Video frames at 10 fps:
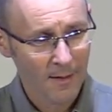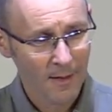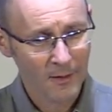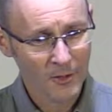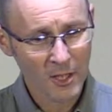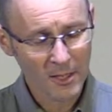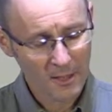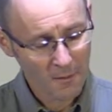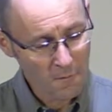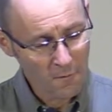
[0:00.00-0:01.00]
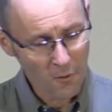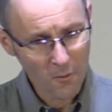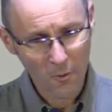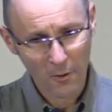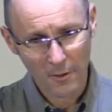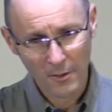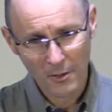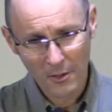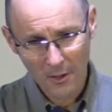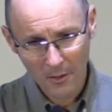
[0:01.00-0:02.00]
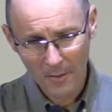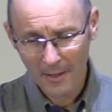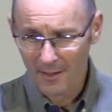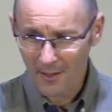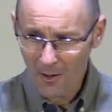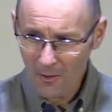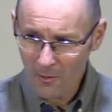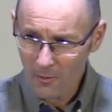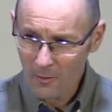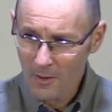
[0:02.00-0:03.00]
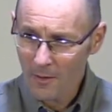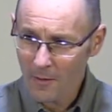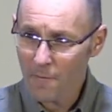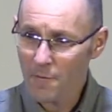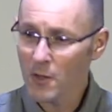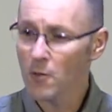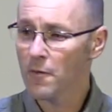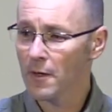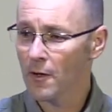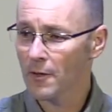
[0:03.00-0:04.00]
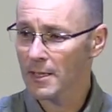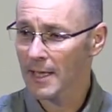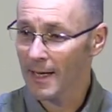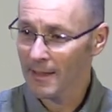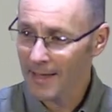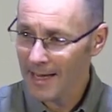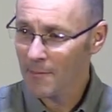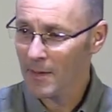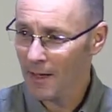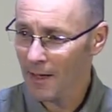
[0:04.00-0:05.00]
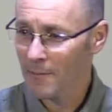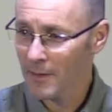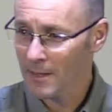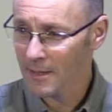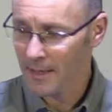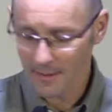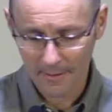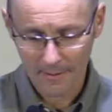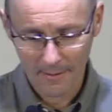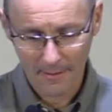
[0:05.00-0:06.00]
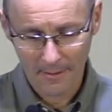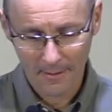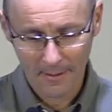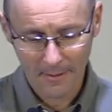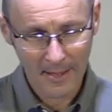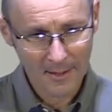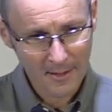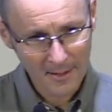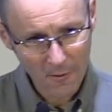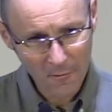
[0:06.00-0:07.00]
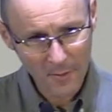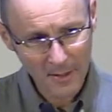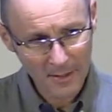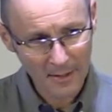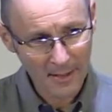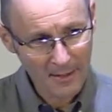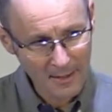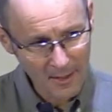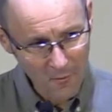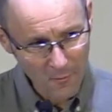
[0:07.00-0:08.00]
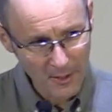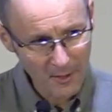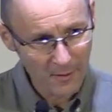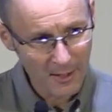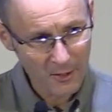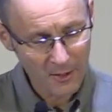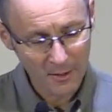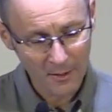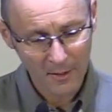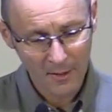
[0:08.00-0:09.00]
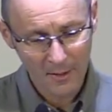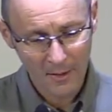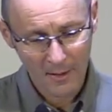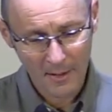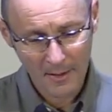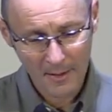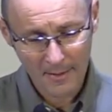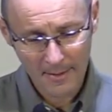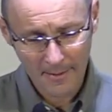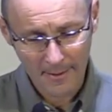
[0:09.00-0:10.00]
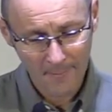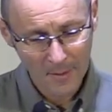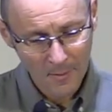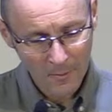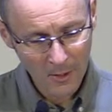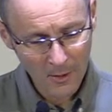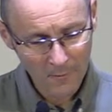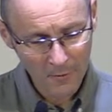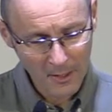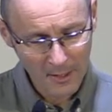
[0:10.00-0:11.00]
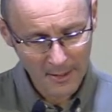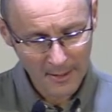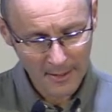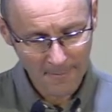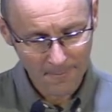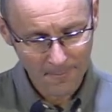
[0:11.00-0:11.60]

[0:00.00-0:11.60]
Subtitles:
And Jesus, in four words, turned Peter's whole view of it on its head. Get behind me, Satan. That self-pity, that self-preservation is satanic. But look at verse 19.